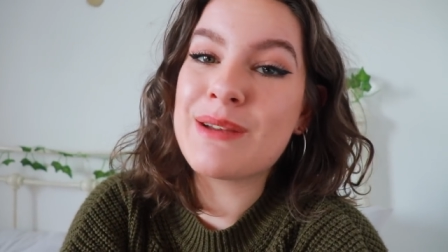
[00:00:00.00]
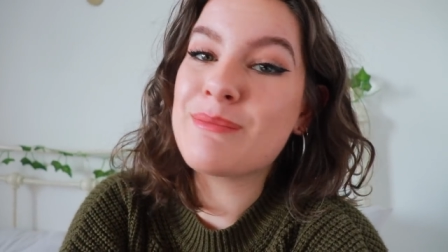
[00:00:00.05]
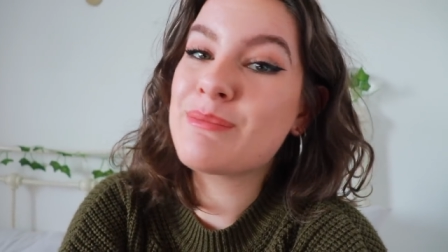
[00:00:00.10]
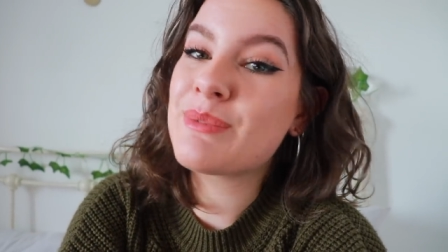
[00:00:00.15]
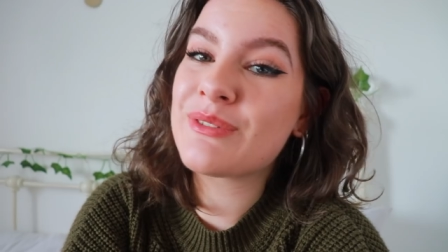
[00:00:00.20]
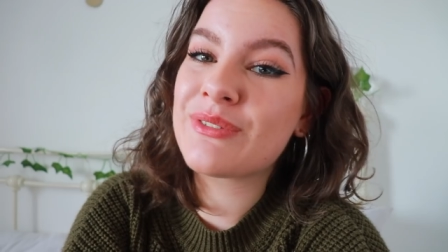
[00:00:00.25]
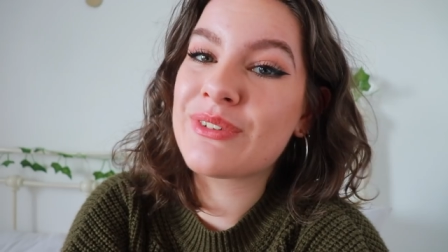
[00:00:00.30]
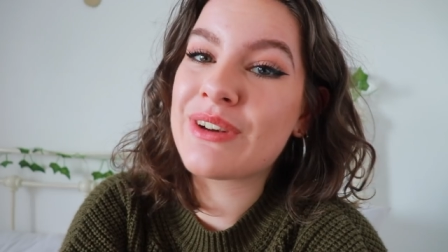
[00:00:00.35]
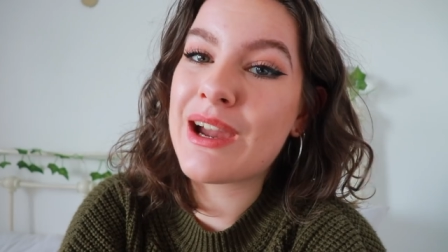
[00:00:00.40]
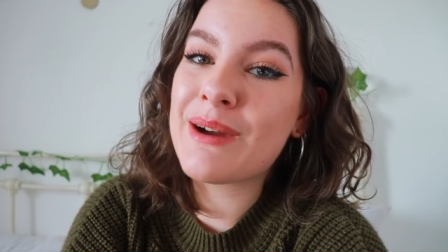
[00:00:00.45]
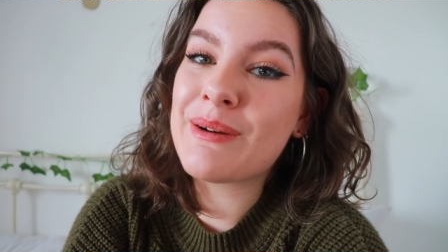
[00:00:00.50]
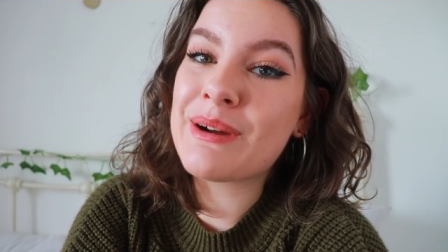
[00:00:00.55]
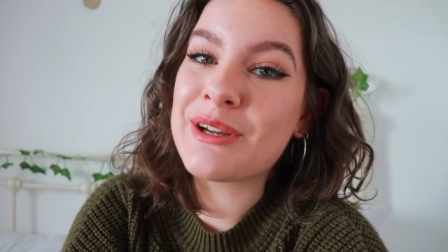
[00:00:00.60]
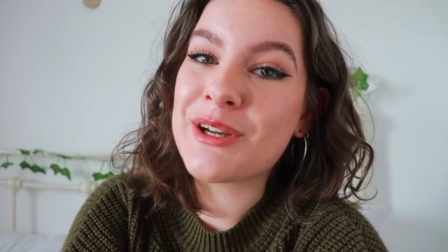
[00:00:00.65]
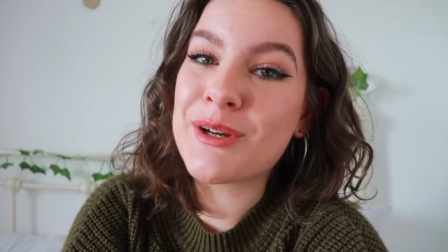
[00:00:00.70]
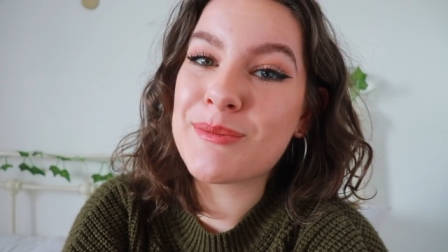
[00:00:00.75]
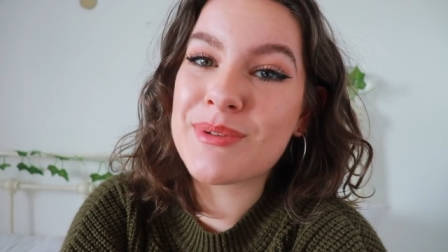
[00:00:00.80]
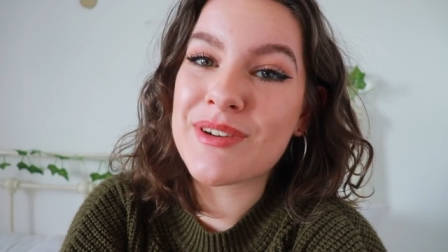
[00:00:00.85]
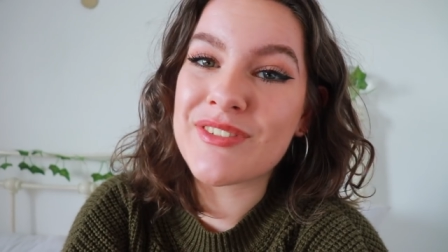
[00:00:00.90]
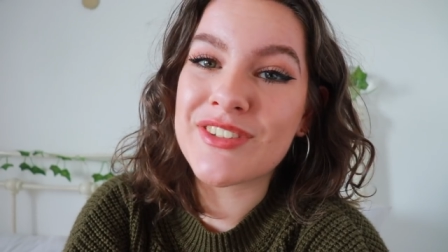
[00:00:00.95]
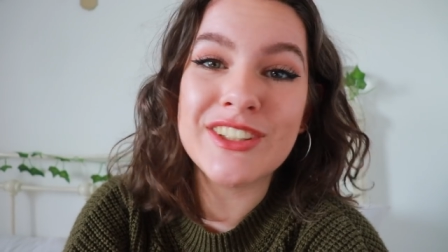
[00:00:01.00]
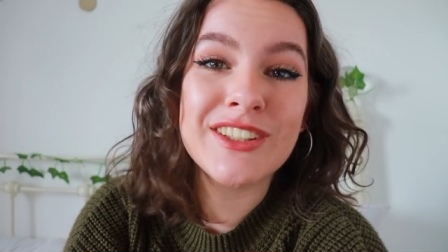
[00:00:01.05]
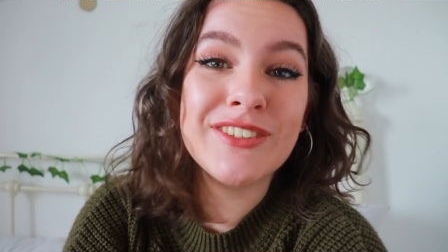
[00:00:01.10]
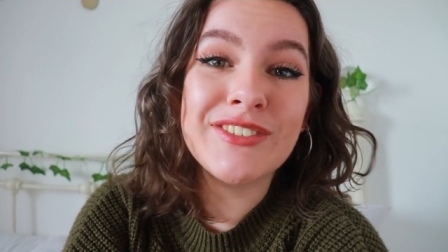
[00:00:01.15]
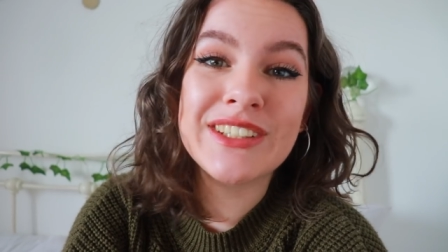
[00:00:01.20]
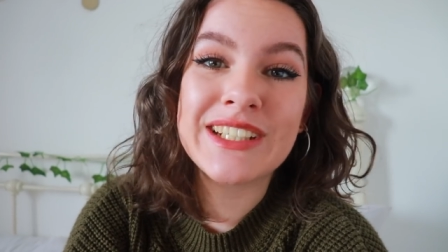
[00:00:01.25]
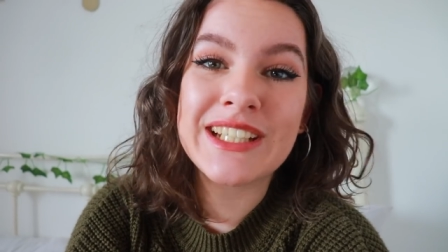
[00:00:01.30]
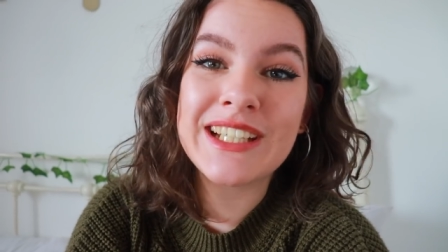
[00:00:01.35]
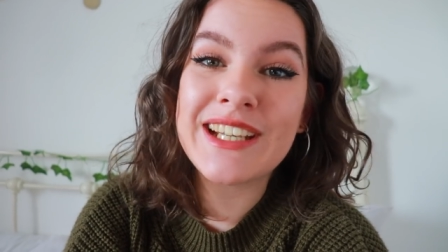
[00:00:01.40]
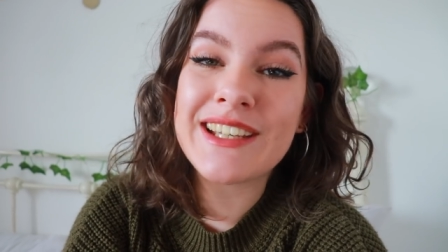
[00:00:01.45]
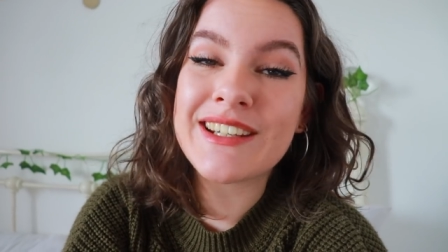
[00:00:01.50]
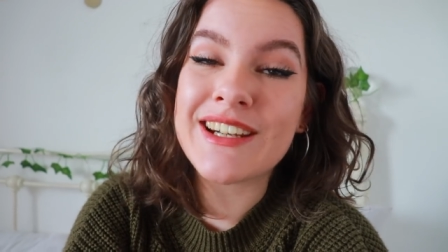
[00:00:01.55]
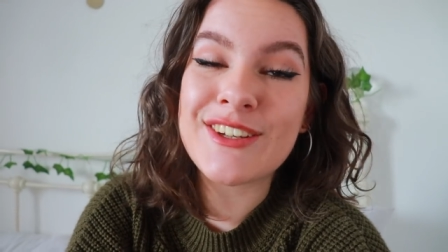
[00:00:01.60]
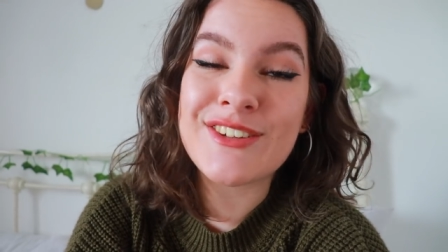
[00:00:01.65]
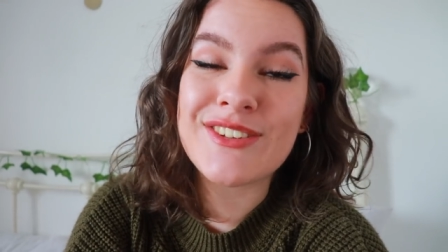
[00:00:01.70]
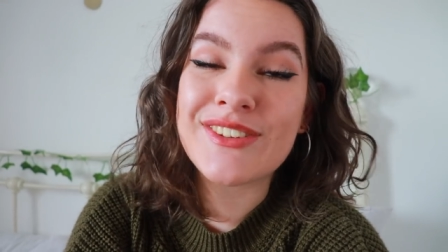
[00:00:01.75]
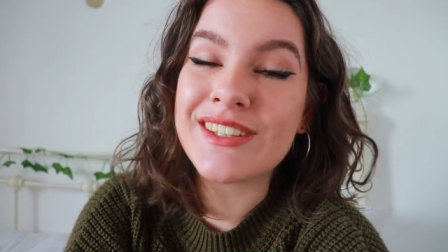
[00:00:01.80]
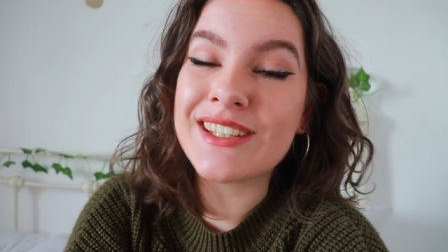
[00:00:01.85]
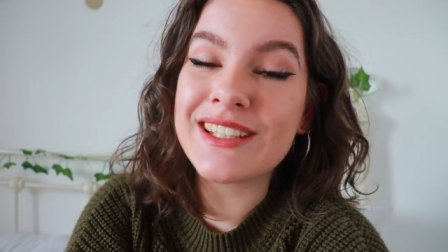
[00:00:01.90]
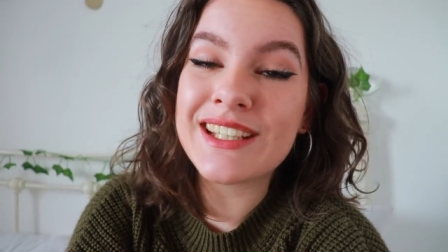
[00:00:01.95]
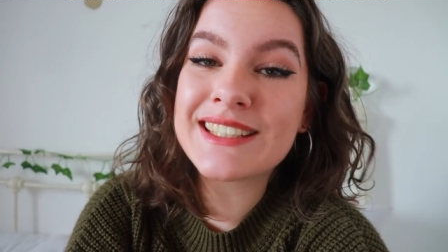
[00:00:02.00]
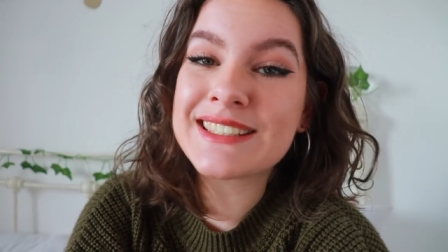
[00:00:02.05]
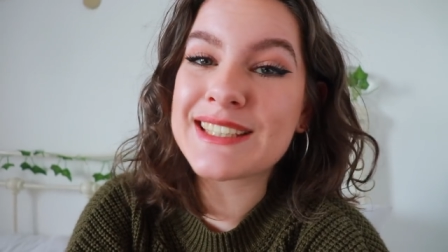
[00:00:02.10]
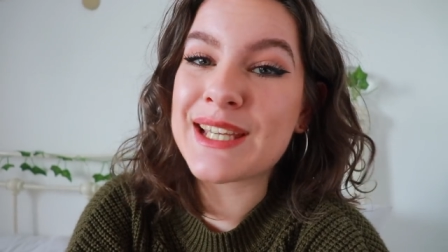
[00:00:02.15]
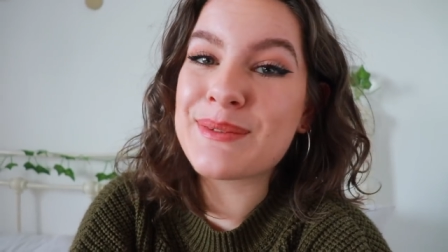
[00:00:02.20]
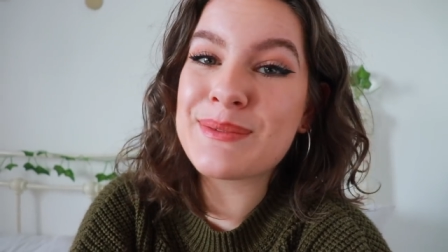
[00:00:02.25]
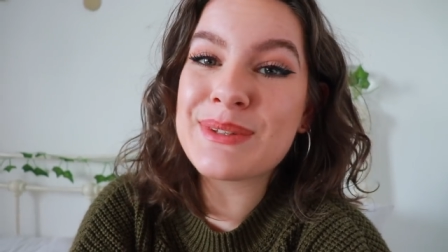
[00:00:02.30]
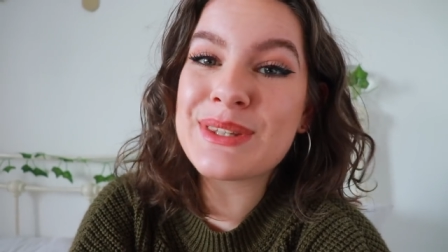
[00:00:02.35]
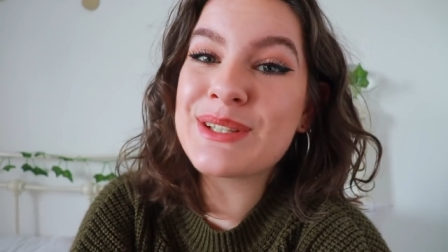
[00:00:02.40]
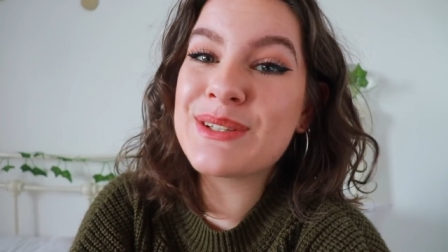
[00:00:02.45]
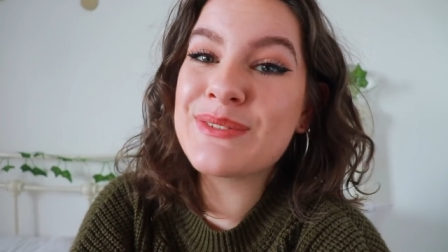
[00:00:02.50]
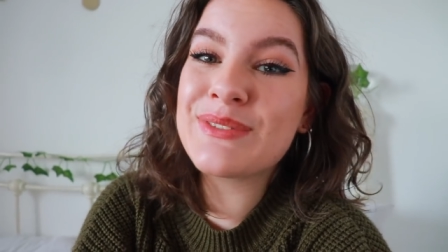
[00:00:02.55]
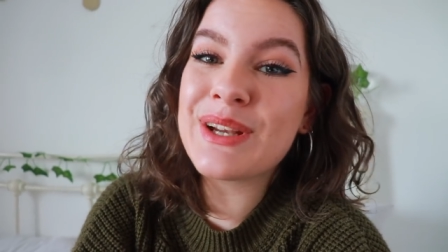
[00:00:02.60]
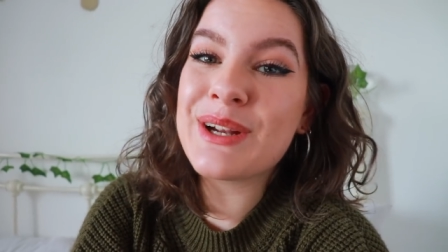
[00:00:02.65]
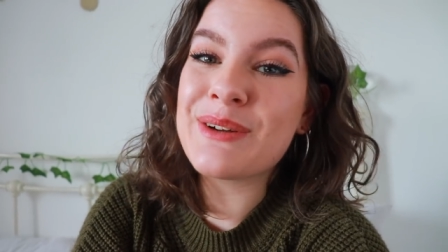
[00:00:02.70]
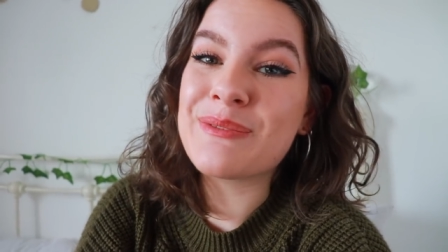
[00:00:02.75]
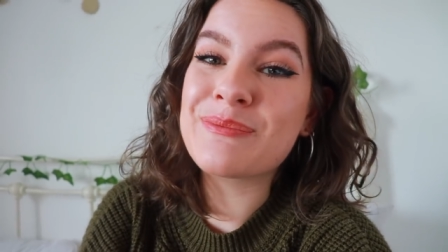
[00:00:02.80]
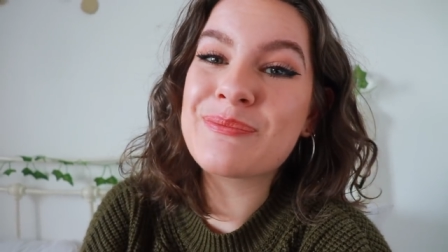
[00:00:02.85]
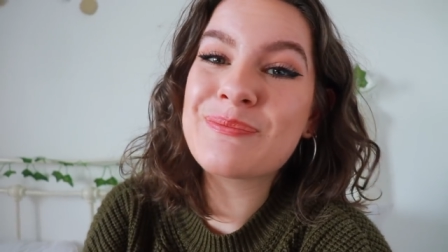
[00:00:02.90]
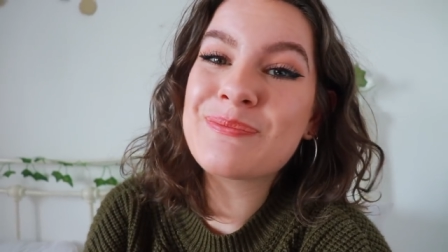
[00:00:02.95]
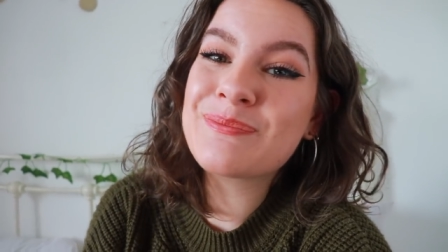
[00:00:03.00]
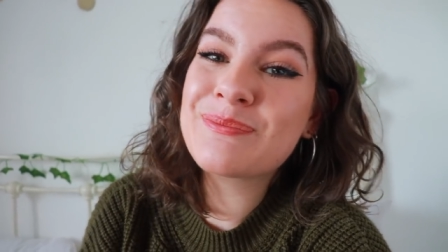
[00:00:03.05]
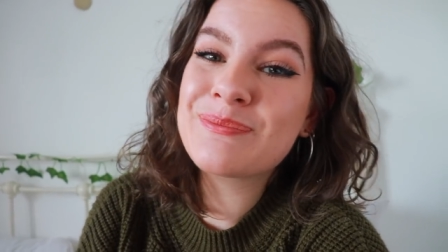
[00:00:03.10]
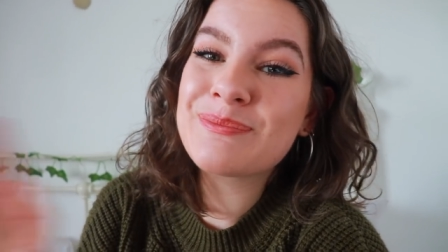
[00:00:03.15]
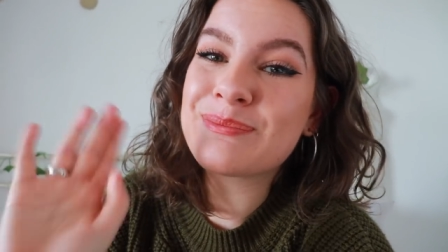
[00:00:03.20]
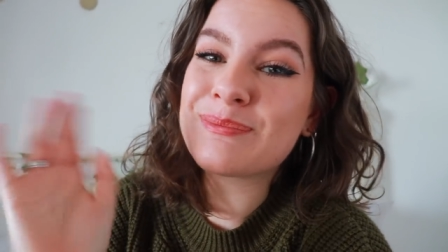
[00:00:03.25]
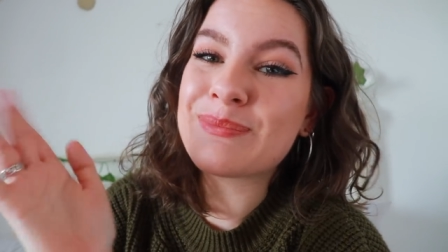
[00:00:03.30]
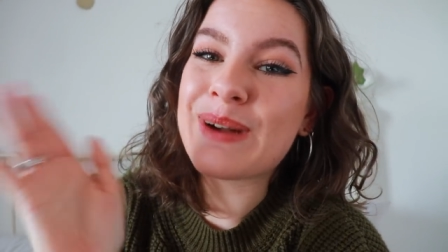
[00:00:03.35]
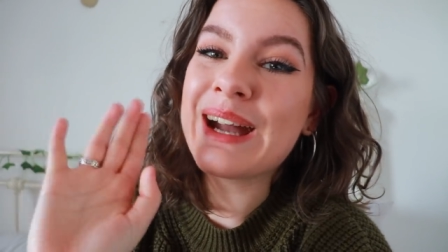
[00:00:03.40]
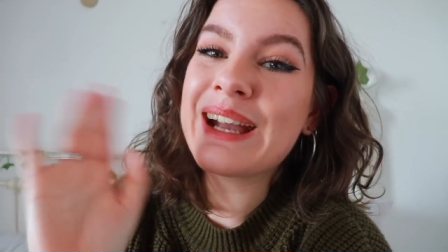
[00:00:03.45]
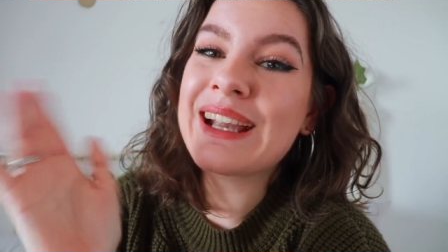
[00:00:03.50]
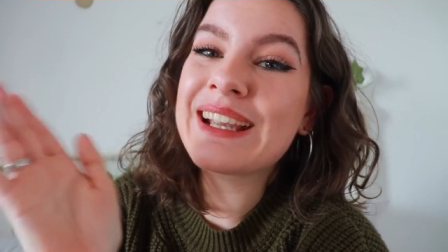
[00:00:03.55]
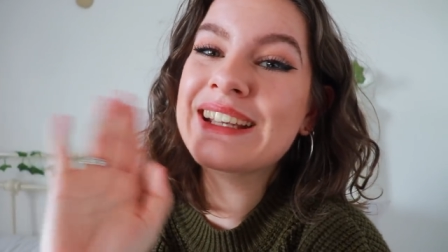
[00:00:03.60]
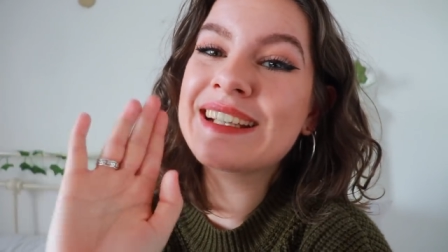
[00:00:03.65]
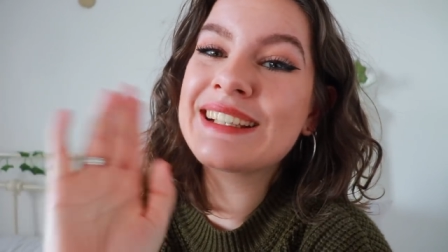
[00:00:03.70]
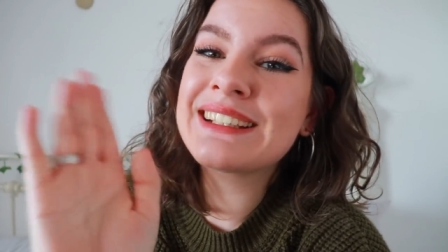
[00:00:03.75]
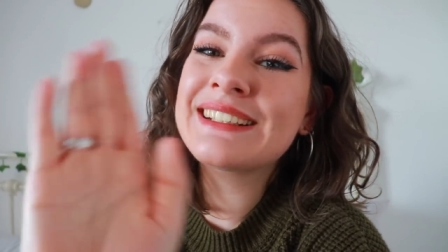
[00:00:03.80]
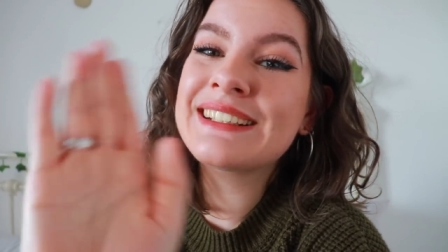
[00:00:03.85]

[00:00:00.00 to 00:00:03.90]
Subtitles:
But for now, I hope you have a lovely day, and I shall see you next time with a new video. Bye.